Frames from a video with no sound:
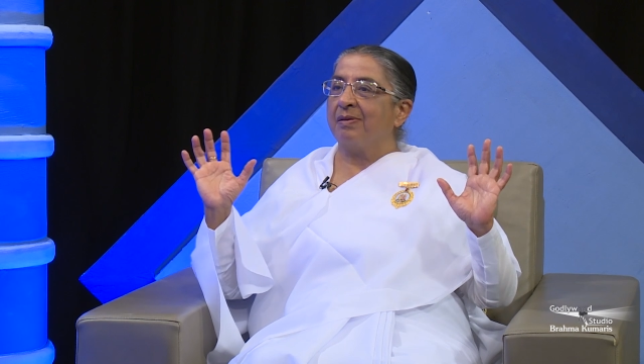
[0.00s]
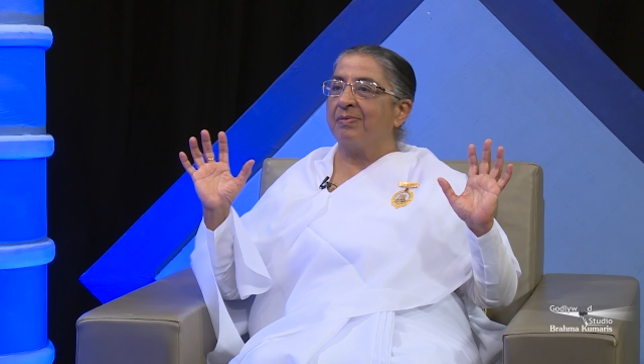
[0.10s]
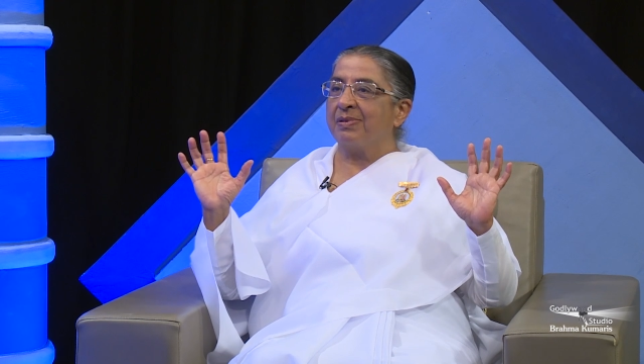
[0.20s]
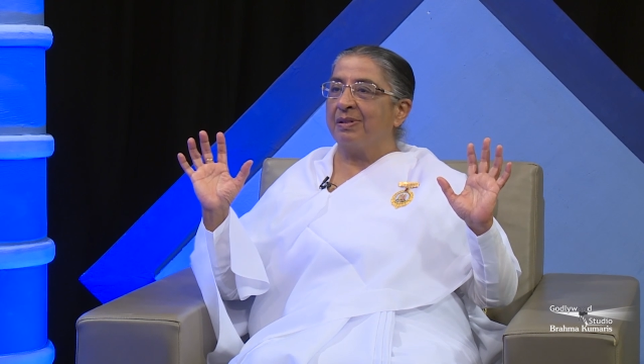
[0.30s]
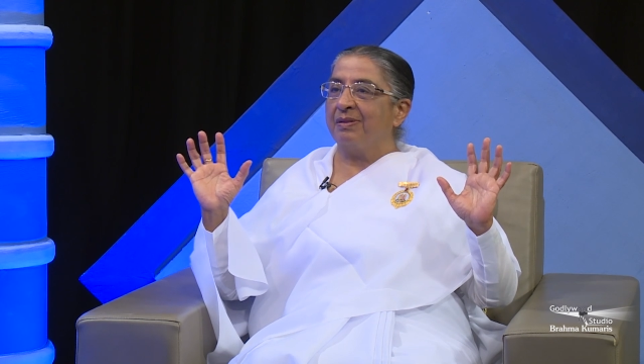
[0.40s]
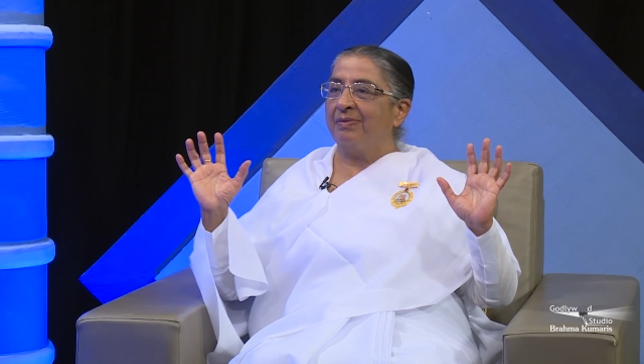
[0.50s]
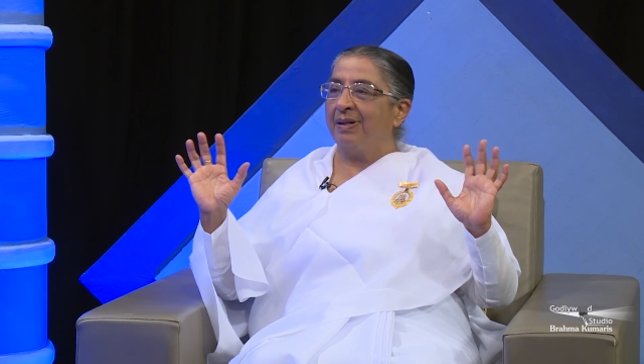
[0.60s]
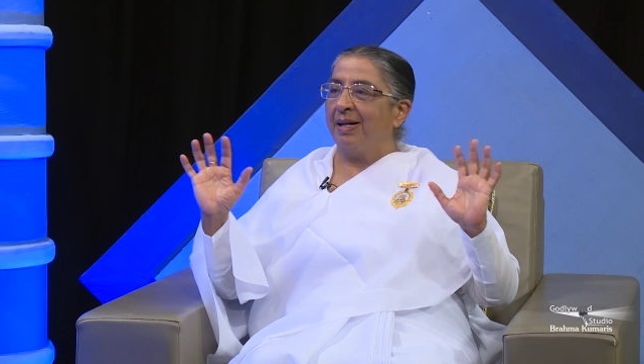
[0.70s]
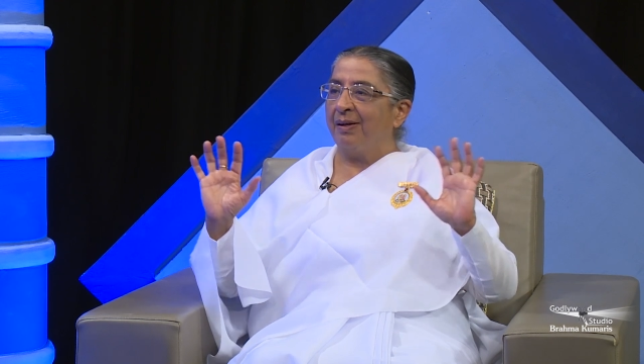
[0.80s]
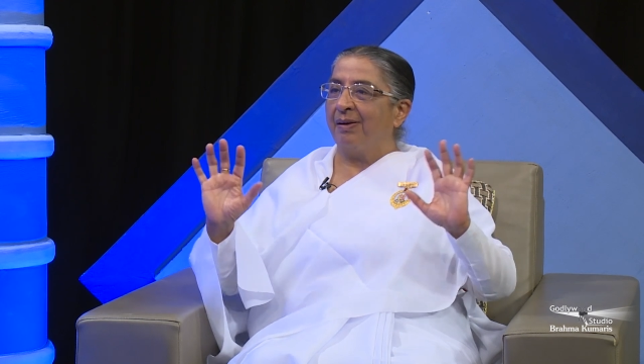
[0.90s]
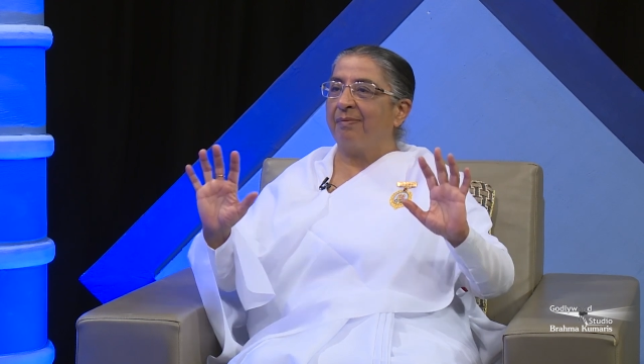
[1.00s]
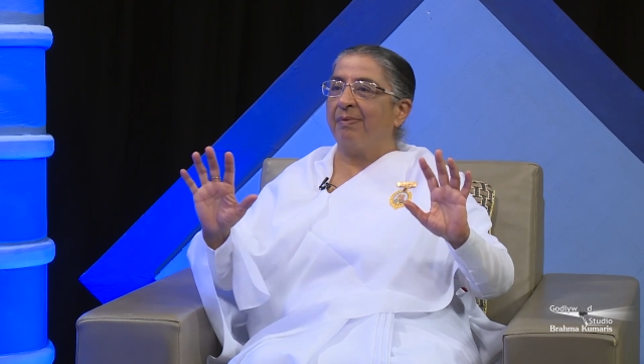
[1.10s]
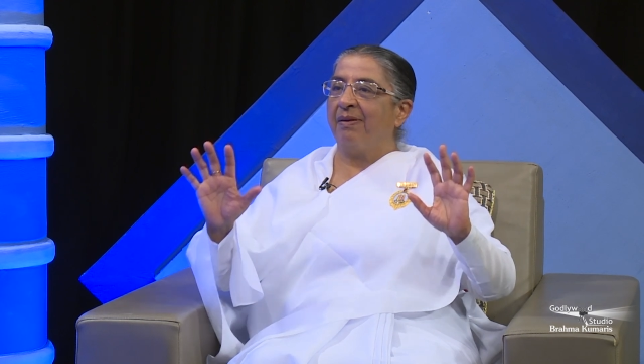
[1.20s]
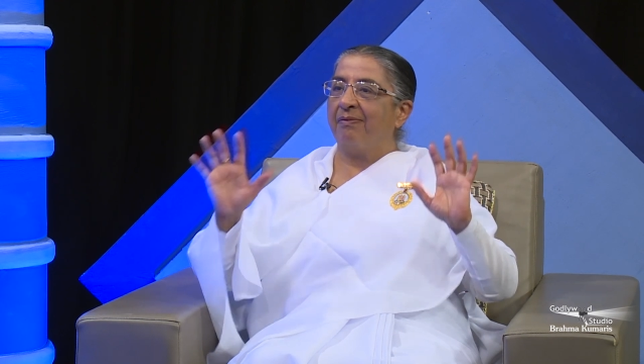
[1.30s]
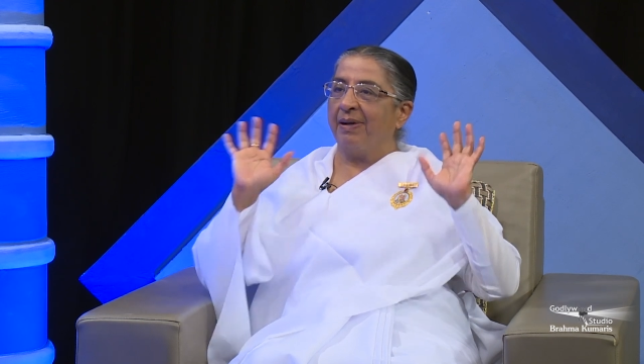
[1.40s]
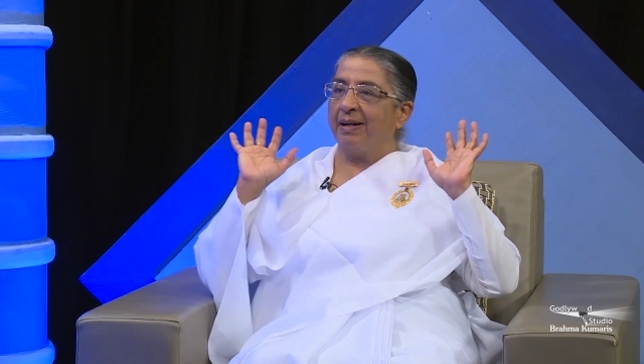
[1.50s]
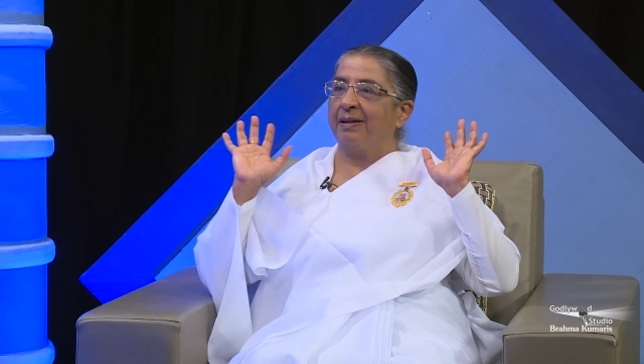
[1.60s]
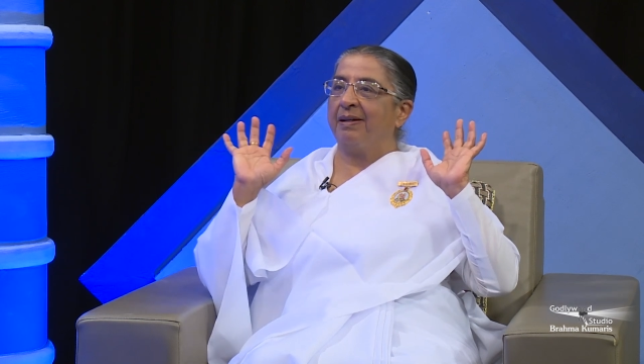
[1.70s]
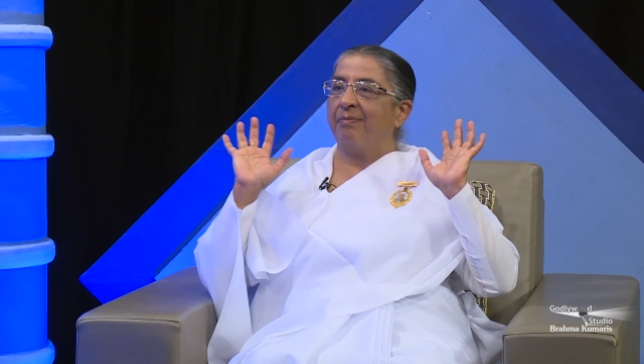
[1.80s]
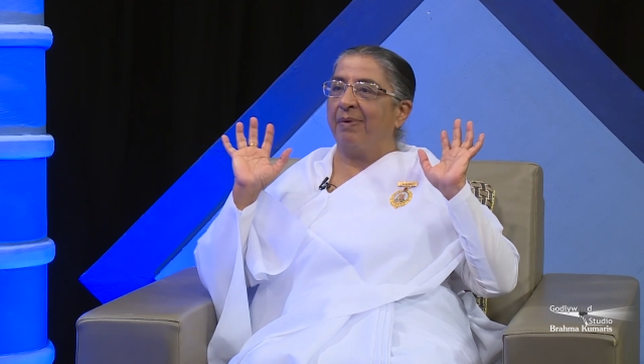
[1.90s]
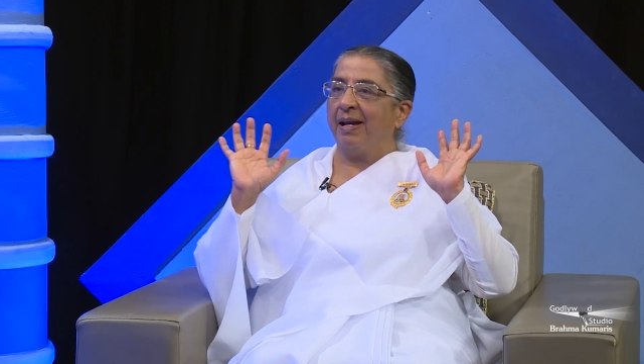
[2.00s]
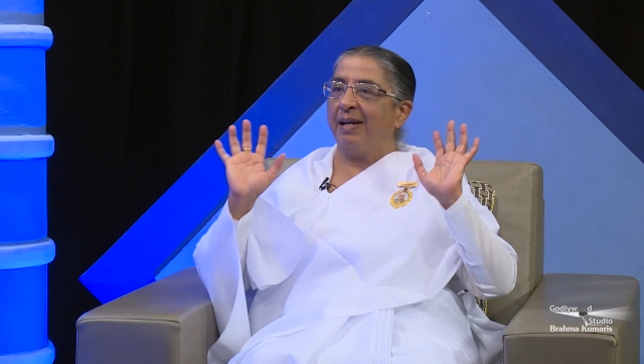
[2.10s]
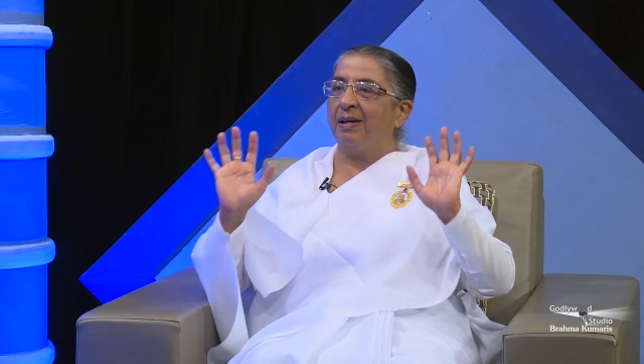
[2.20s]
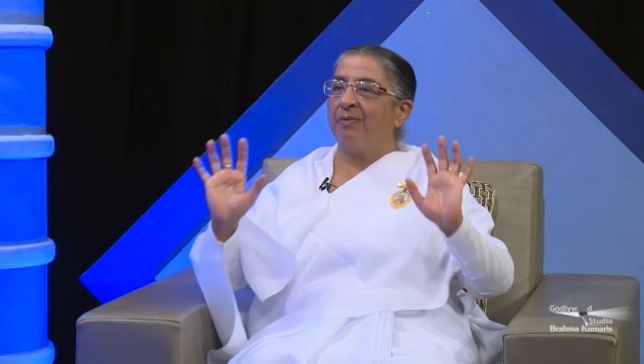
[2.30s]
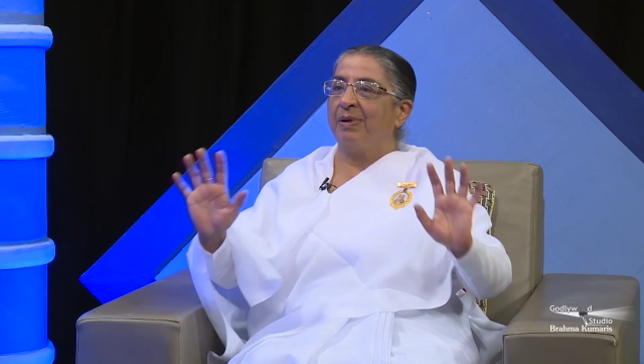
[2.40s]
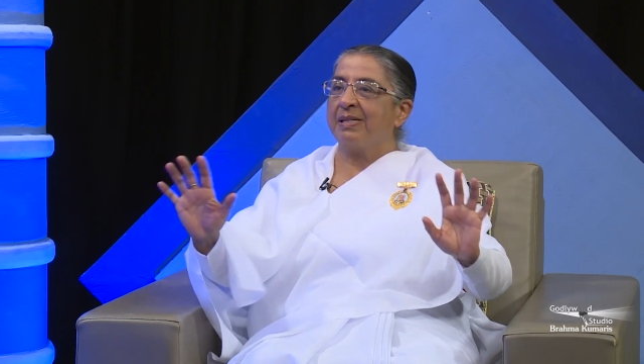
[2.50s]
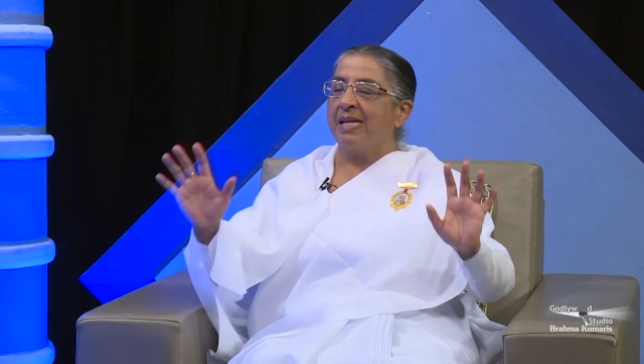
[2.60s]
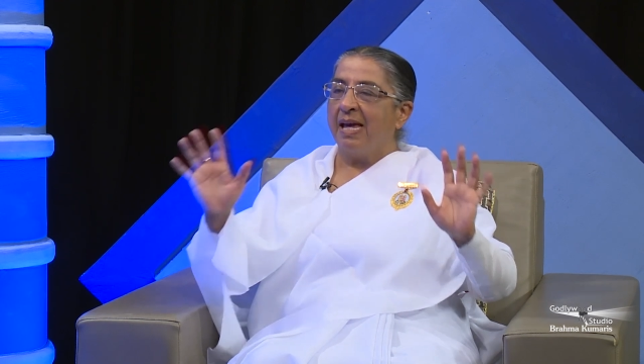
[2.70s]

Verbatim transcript: observer and not be affected by anyone's